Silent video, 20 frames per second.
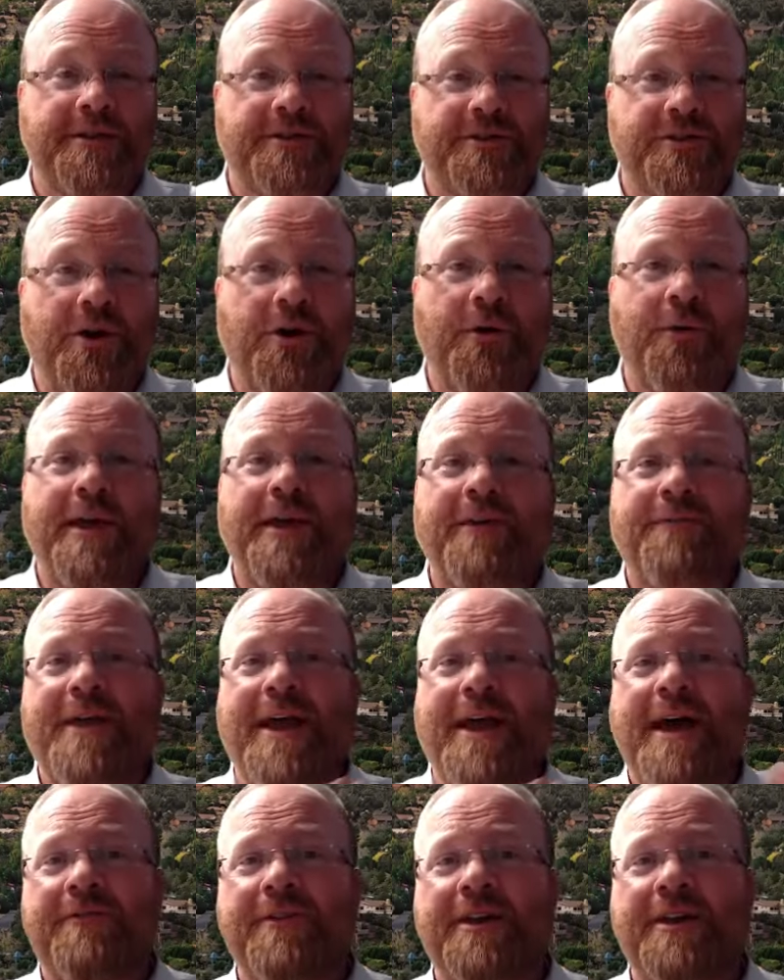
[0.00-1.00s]
So if you
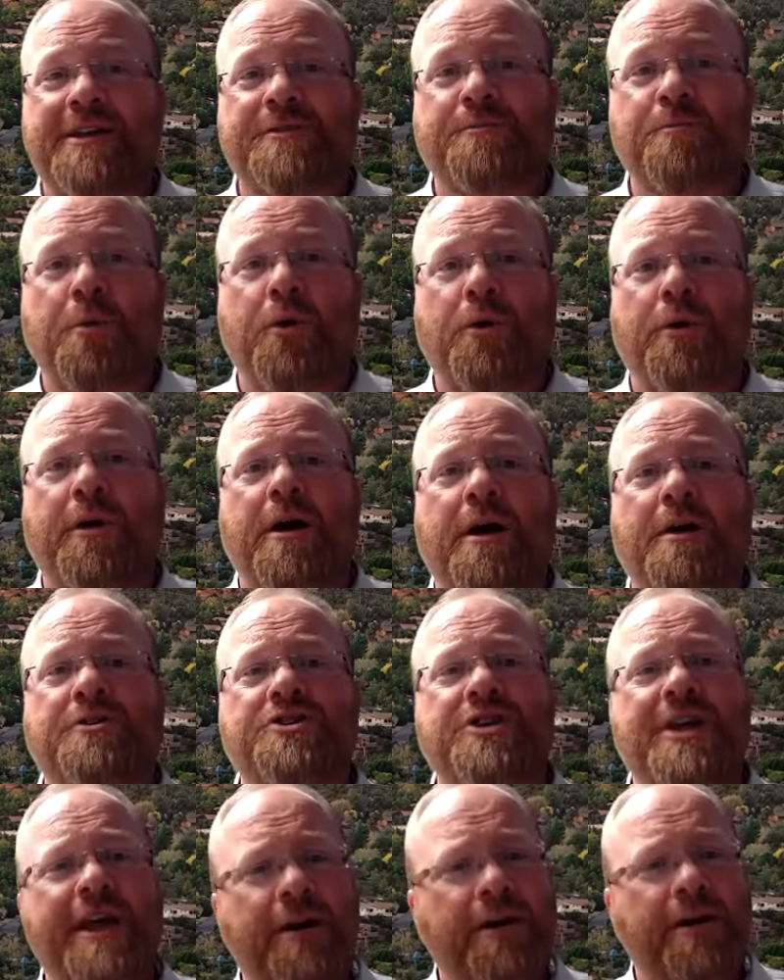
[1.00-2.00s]
haven't explored our
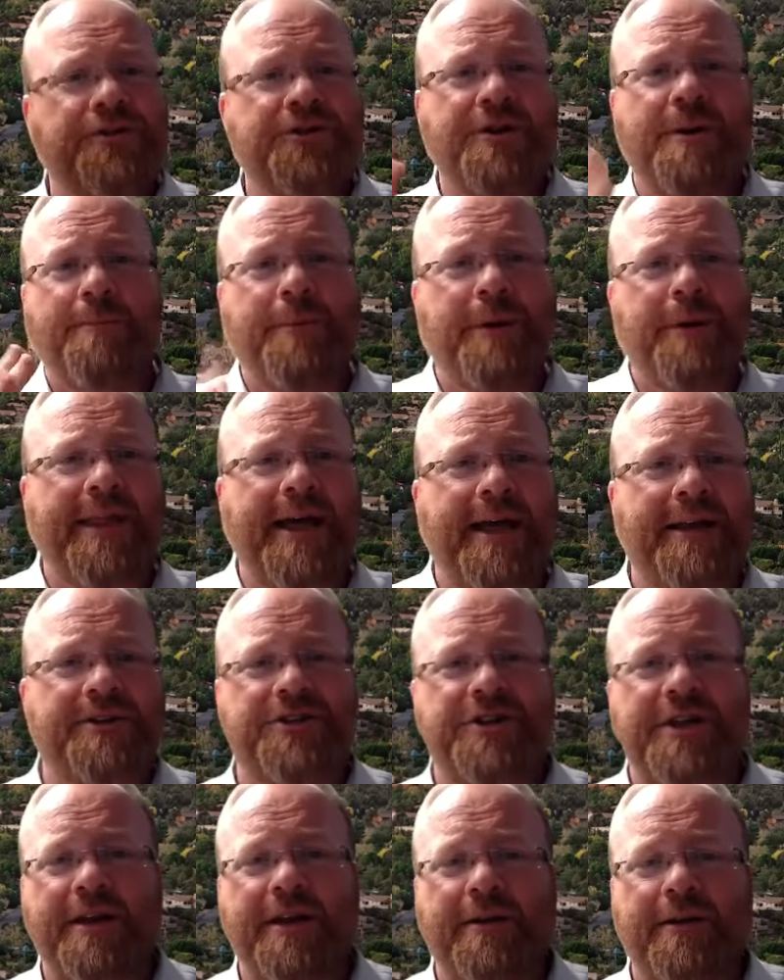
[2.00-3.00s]
channel, jump on that
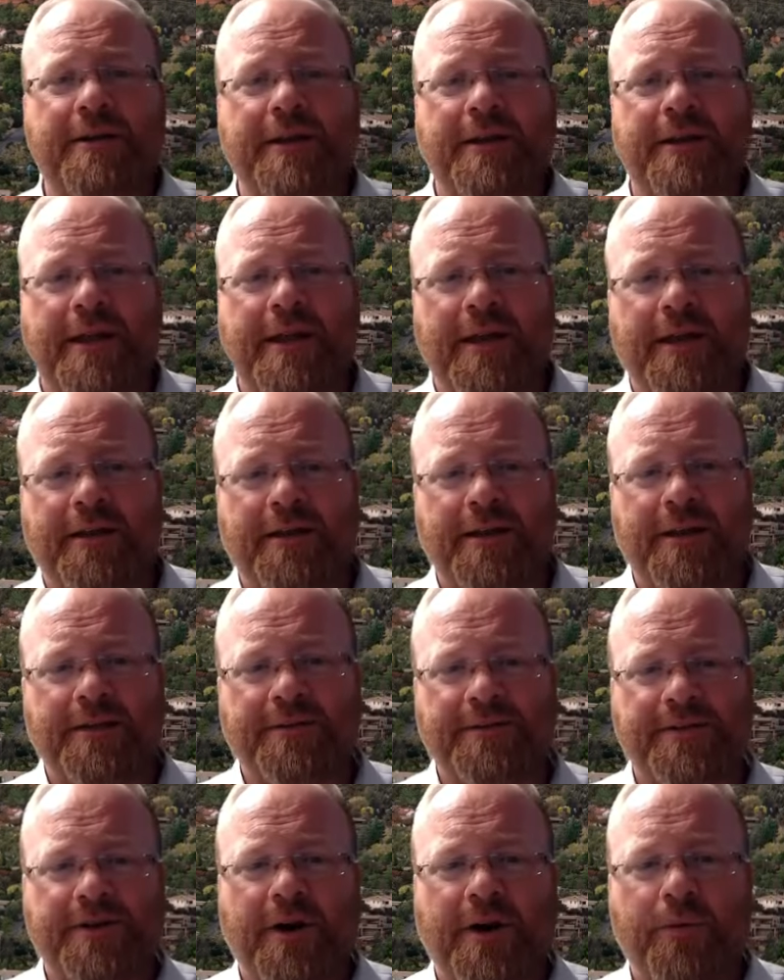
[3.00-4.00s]
channel and, and,
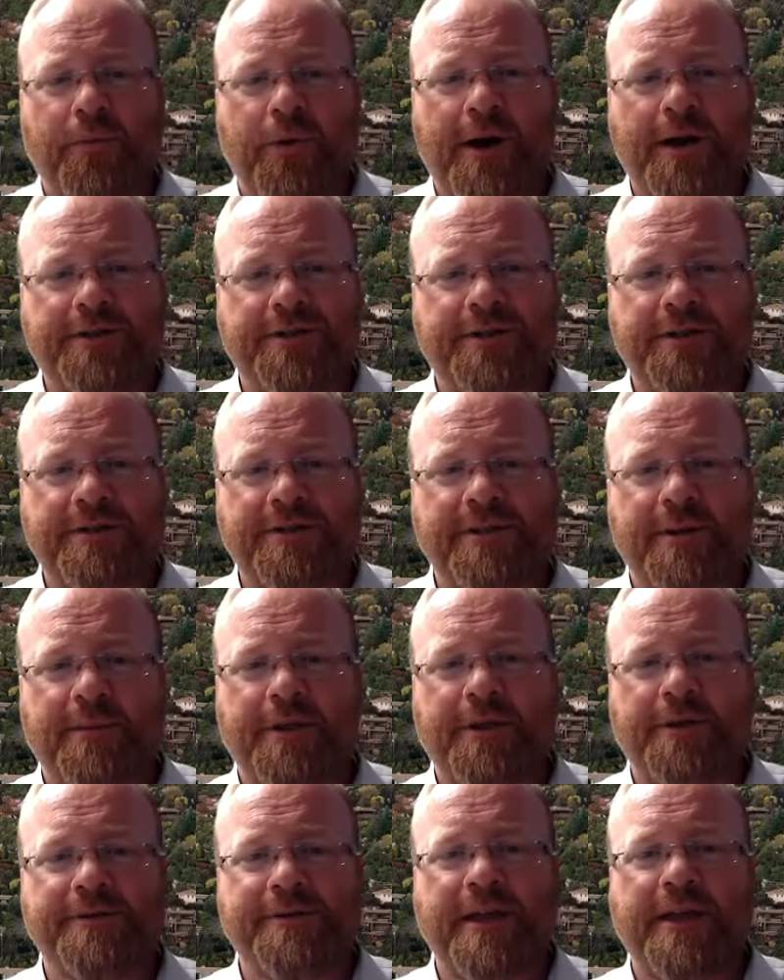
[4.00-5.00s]
and start watching some of
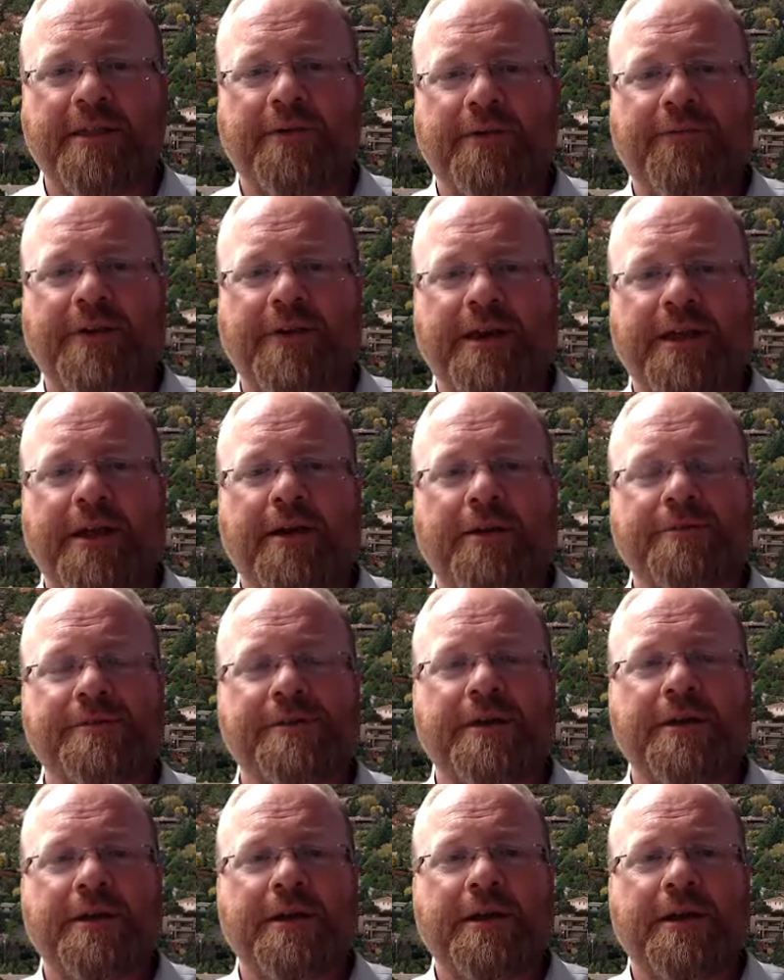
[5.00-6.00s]
those other videos.
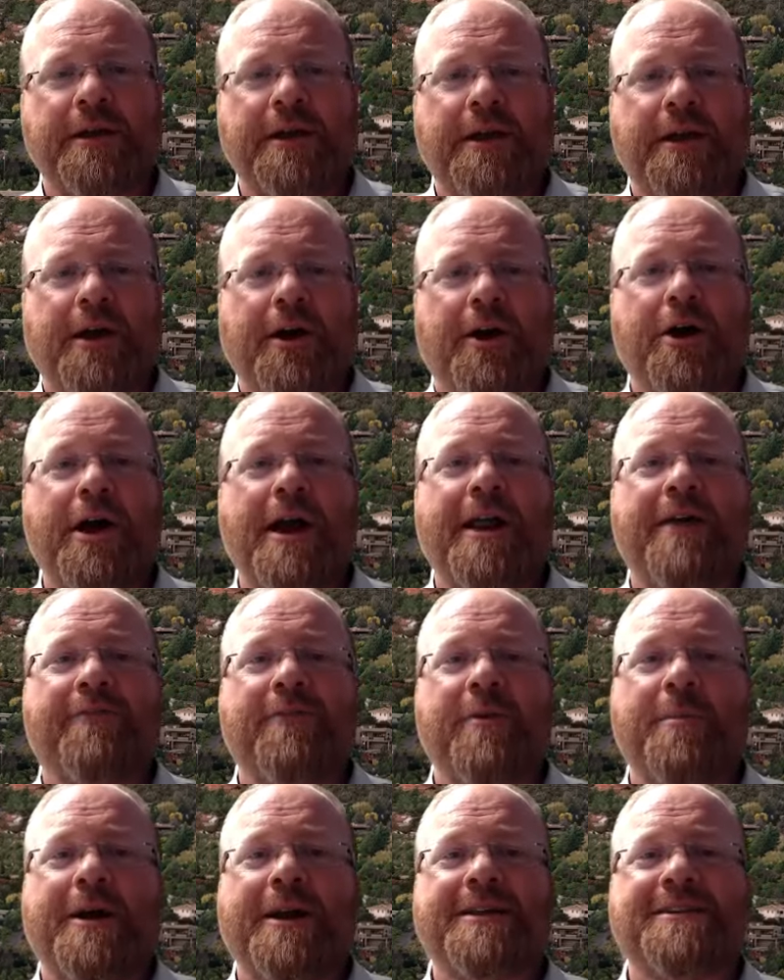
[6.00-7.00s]
All right,
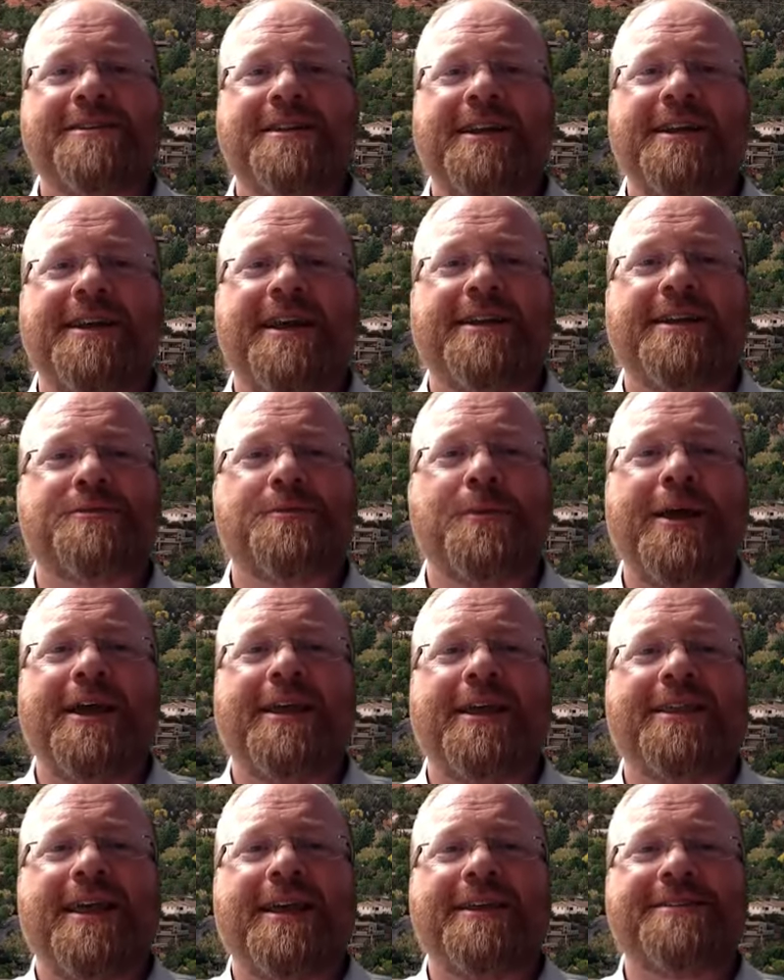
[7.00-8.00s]
everybody. See you next
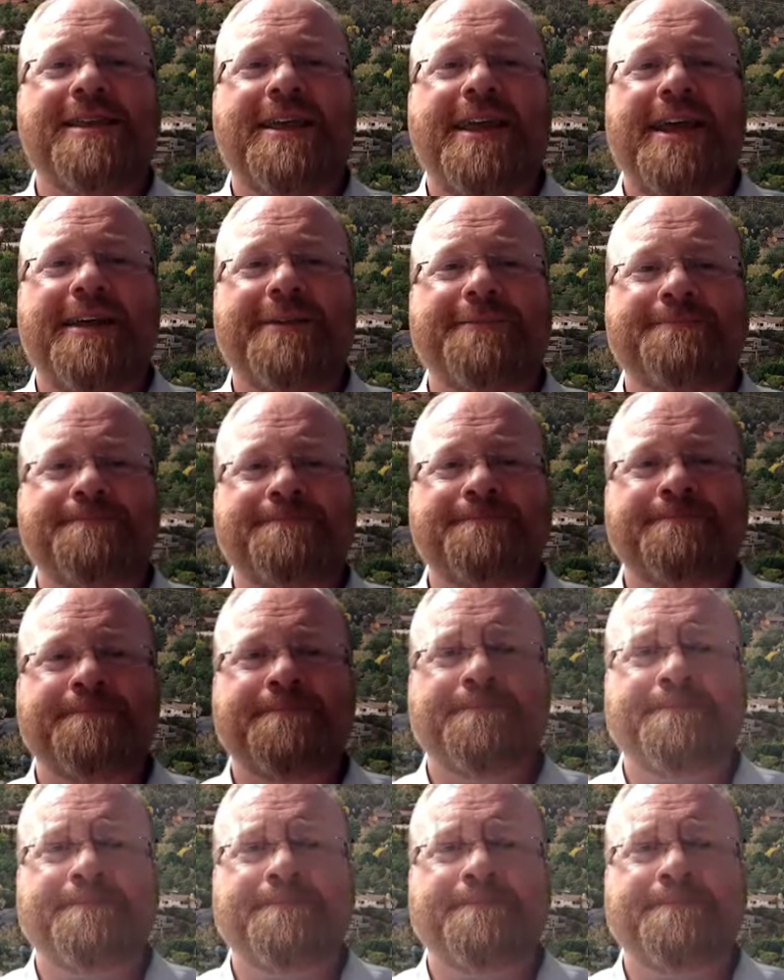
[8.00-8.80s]
week. Thanks again.